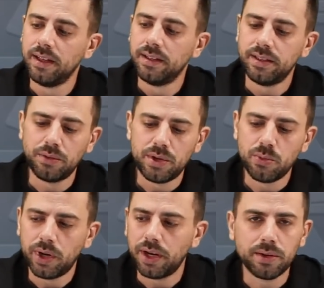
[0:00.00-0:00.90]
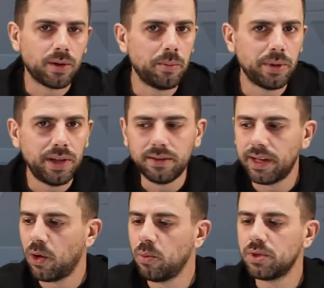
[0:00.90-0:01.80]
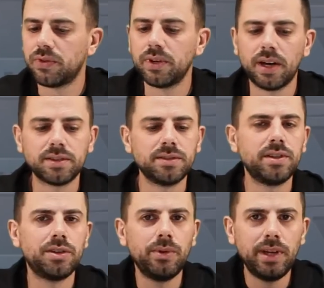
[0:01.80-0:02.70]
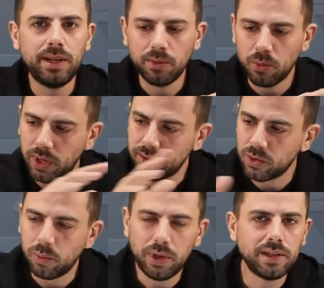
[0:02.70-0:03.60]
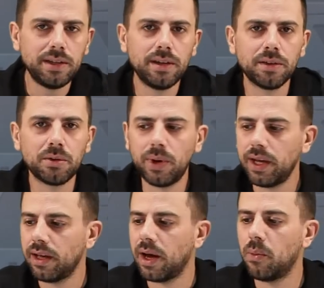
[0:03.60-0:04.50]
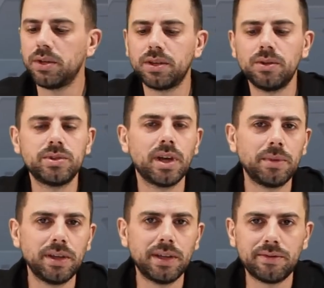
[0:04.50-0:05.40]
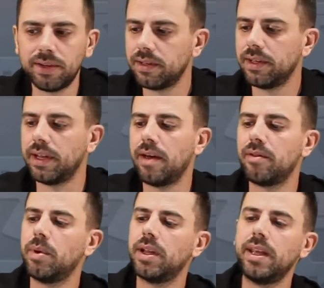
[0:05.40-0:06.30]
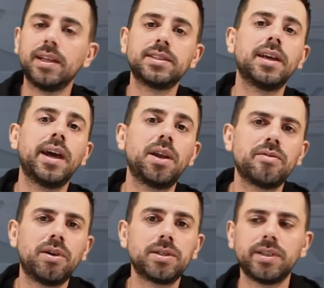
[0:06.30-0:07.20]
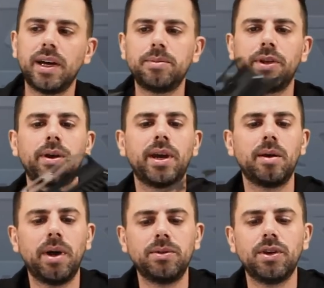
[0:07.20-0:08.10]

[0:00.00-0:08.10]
Now there is one other company that I almost forgot that really went completely the other way. I want to do something different than everybody else, and of course I'm talking about